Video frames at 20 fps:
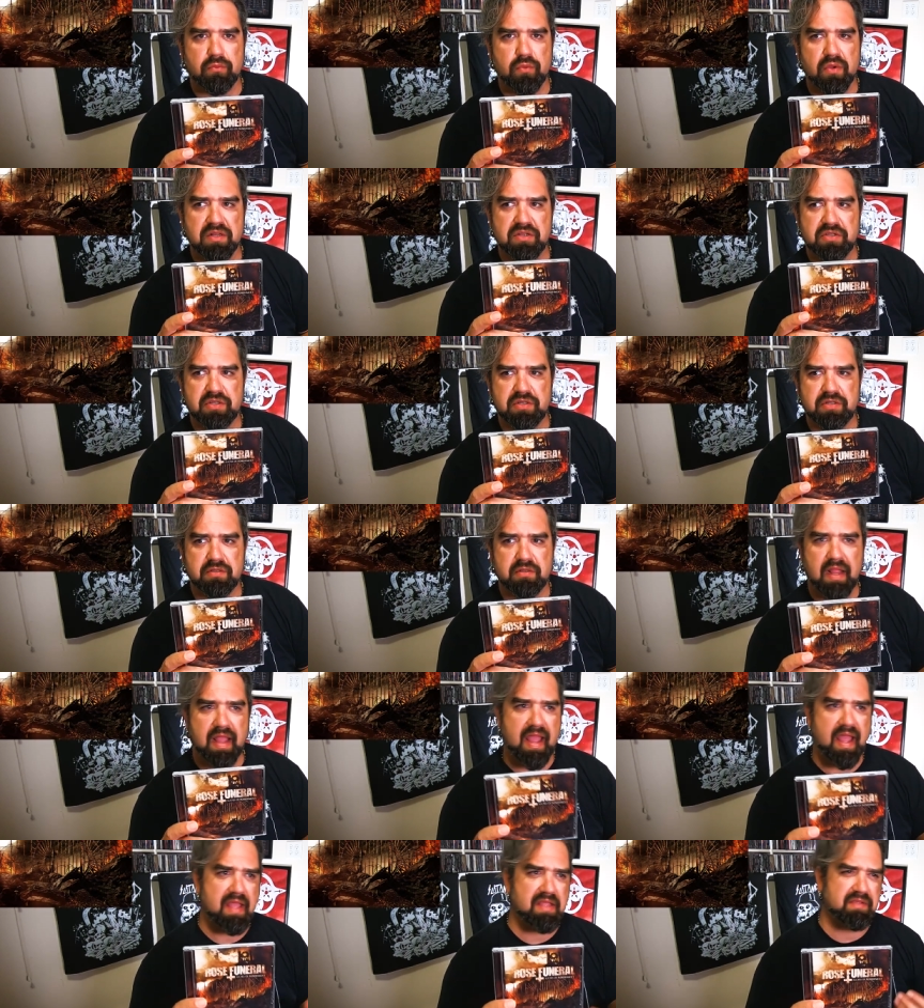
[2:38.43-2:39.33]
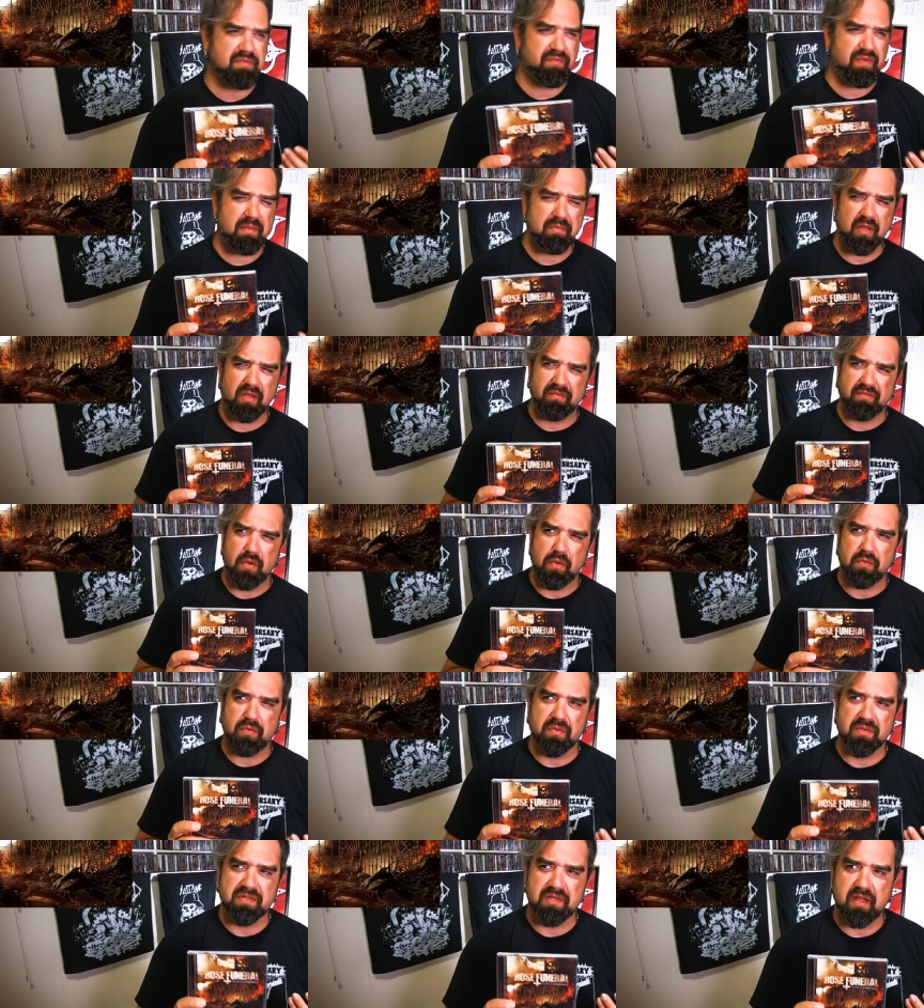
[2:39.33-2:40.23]
which has female
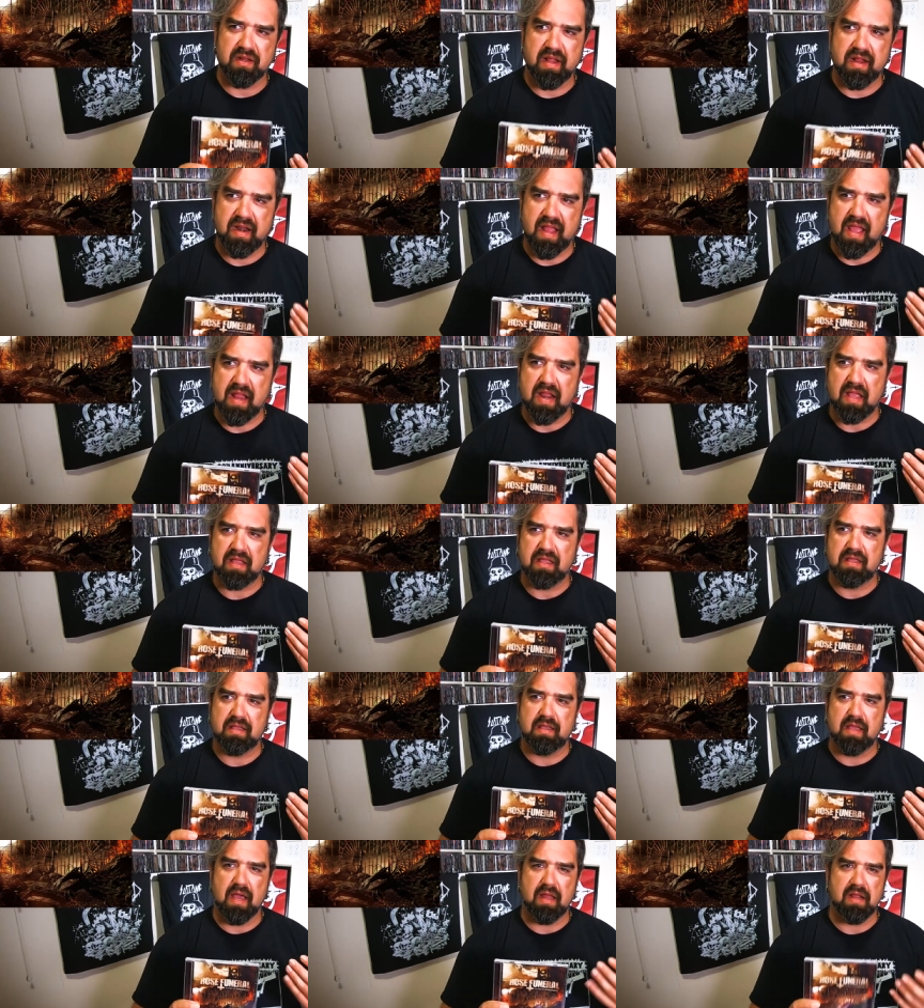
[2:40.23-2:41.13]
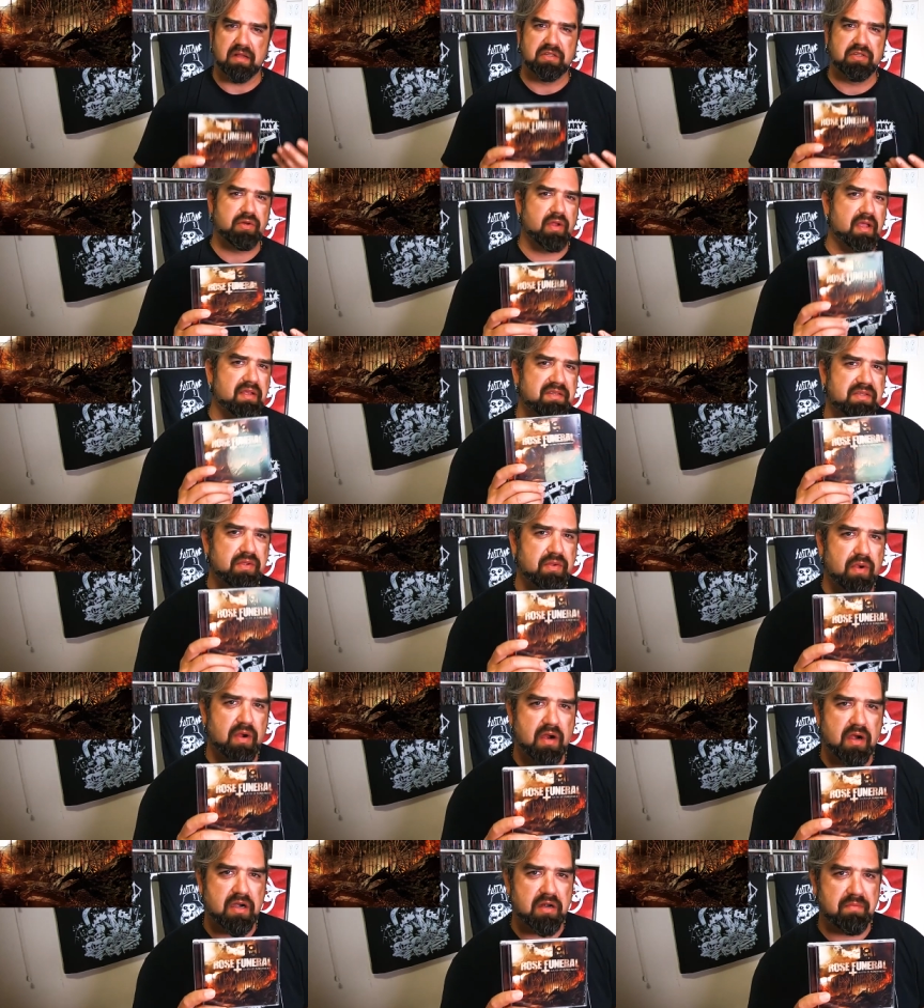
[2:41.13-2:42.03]
vocals on it, and it kind of tries too
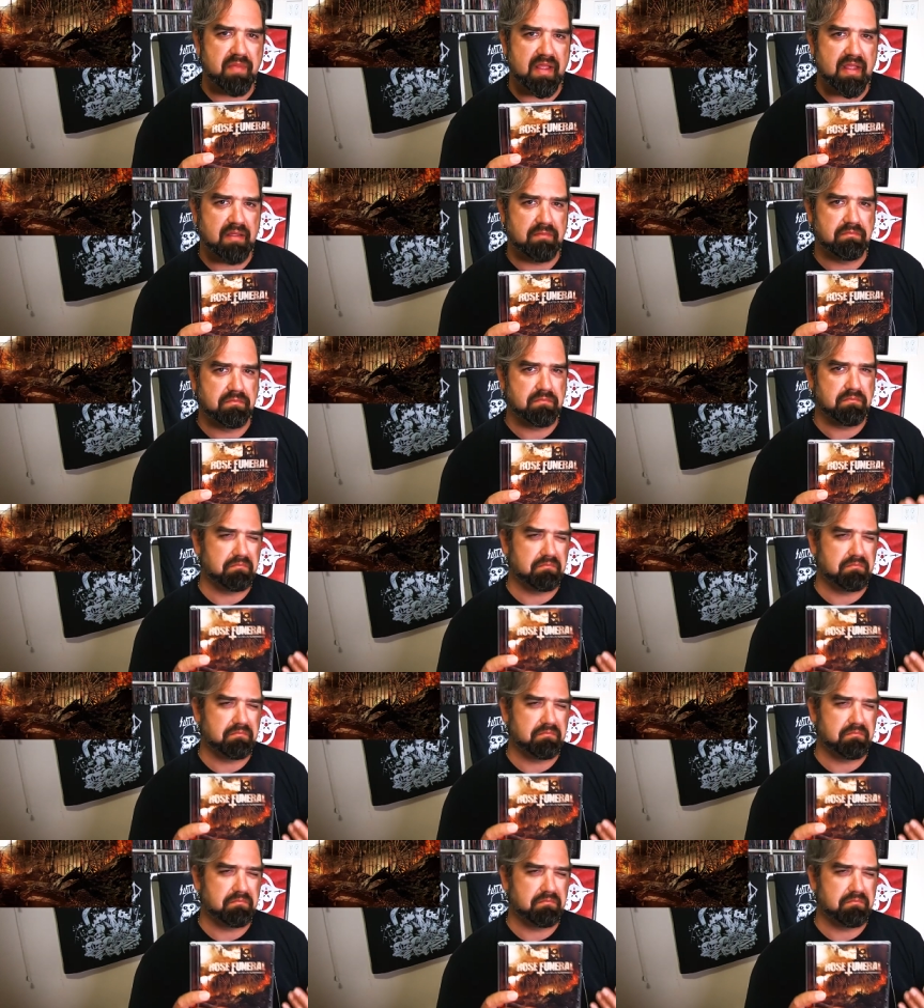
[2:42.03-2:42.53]
hard to be